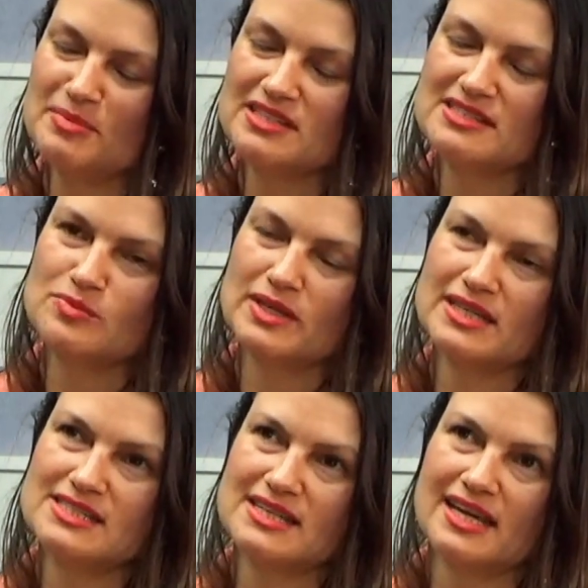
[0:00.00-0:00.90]
Yeah, because
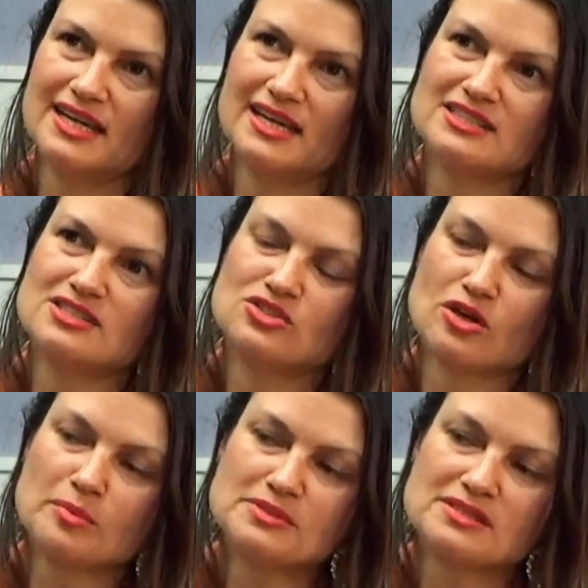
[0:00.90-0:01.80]
we say it
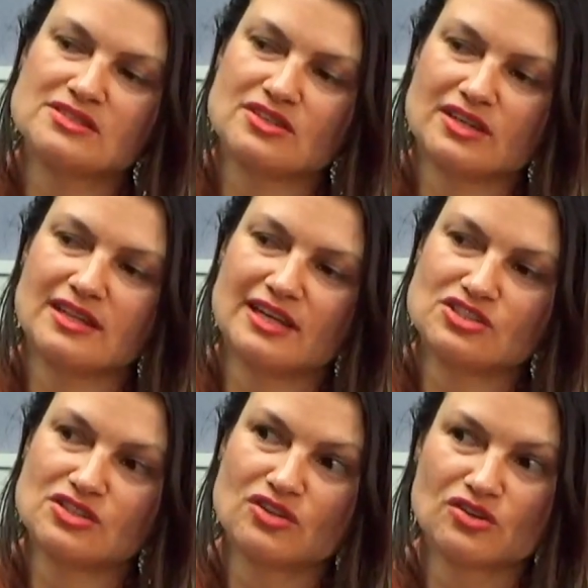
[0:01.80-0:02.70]
stops the
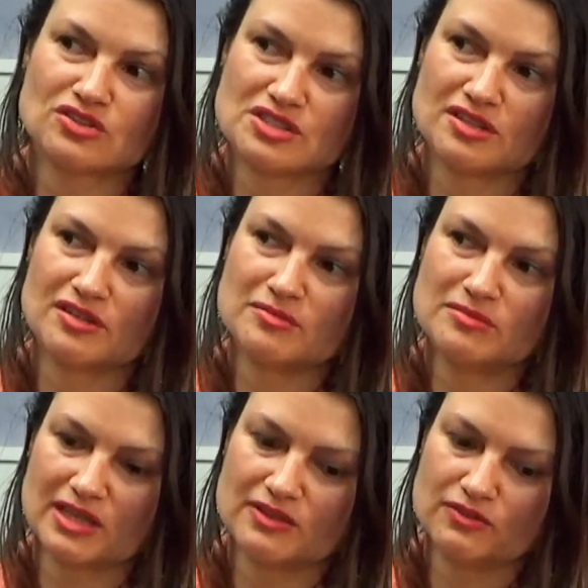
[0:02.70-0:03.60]
circulation long
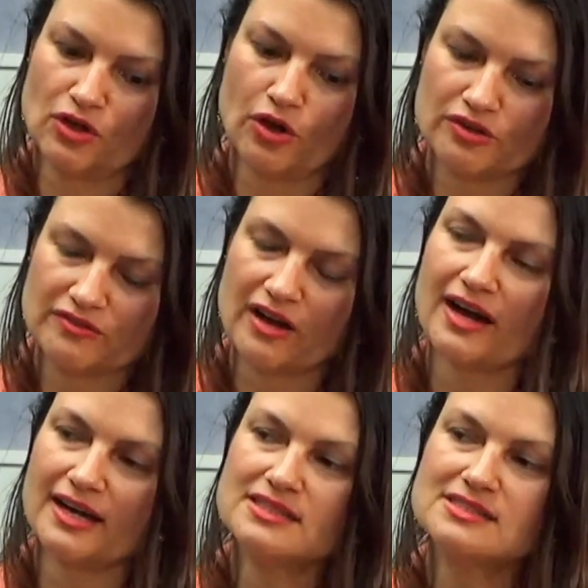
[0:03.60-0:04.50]
term. Like if you over
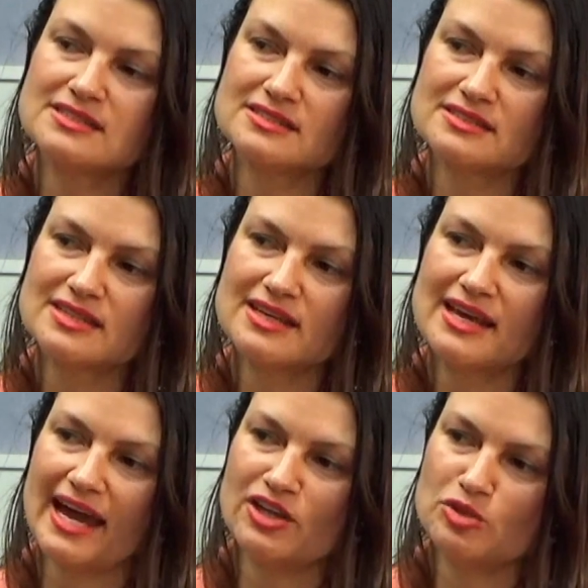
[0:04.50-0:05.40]
ice
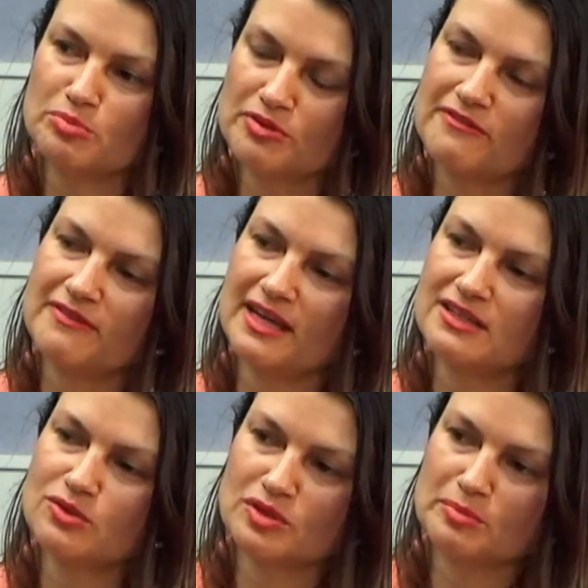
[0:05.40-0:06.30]
and you
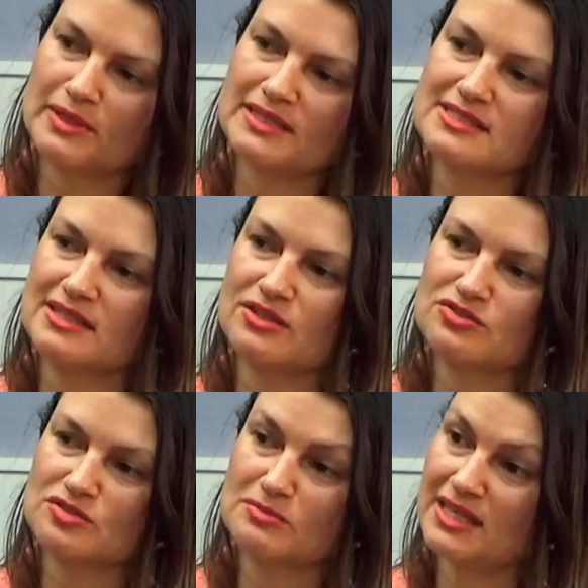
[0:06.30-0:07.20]
prevent all the blood
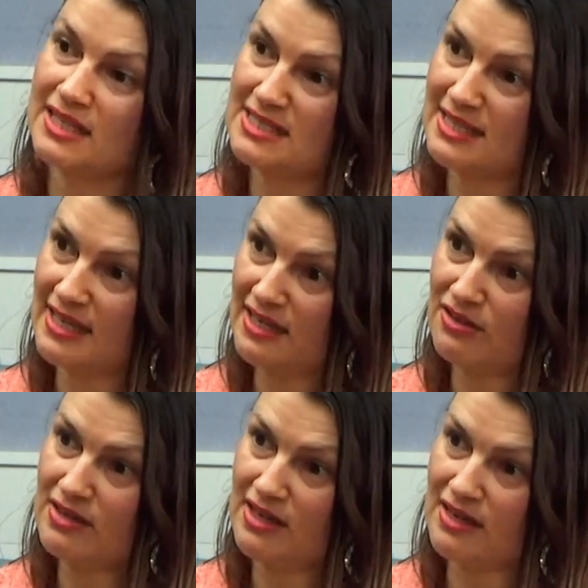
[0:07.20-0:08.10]
cells from getting to the
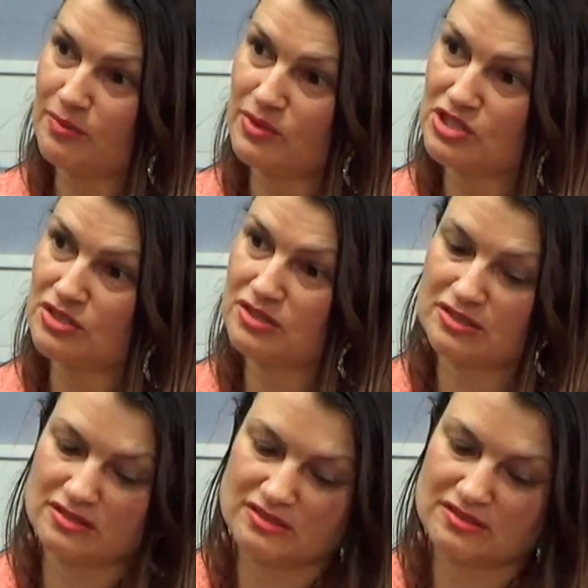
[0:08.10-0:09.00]
area, which,
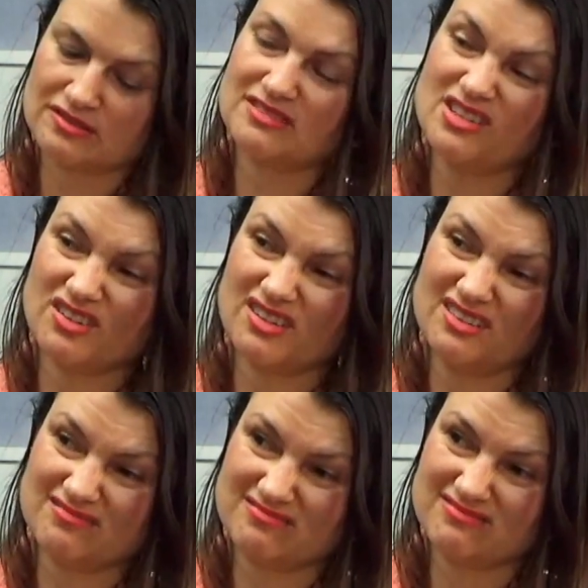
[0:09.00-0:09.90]

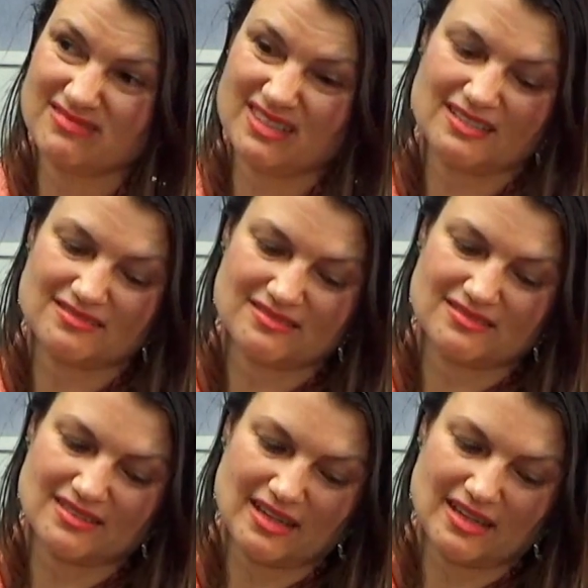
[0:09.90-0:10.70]
it